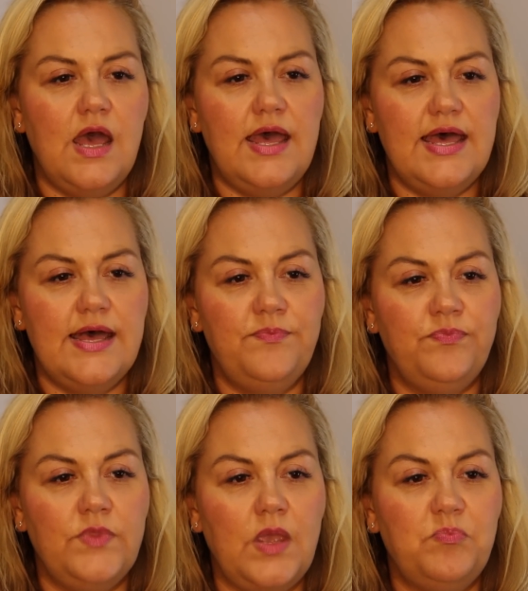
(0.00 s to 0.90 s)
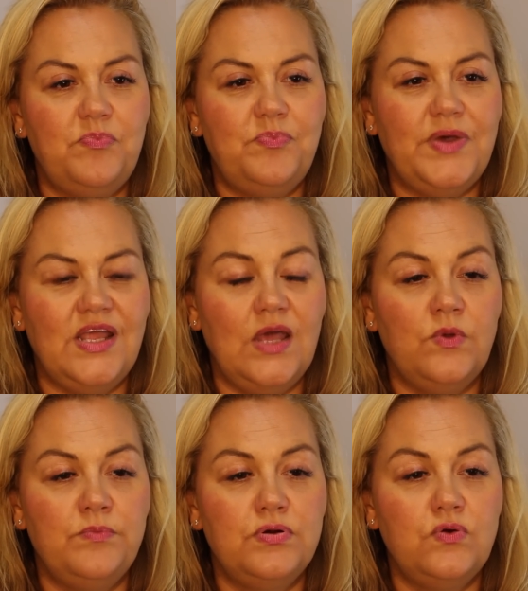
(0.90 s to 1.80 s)
But I
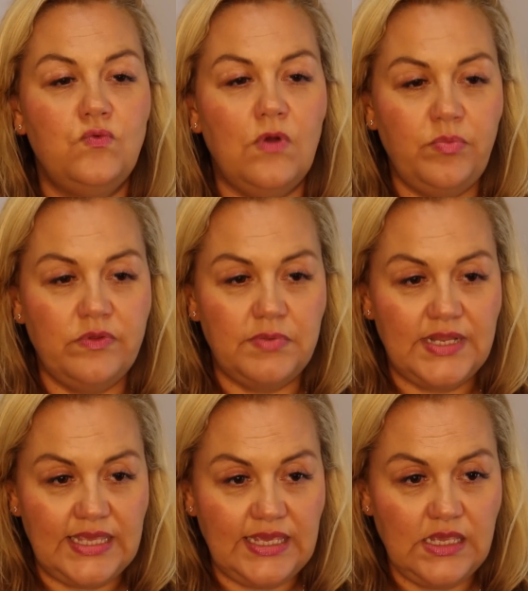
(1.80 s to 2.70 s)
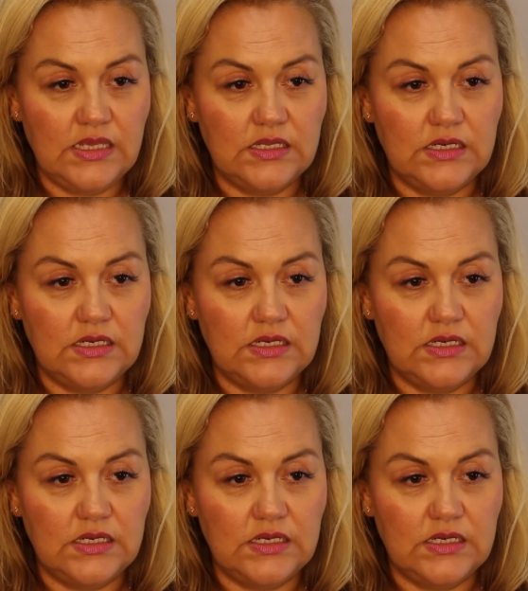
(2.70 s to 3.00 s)
would probably,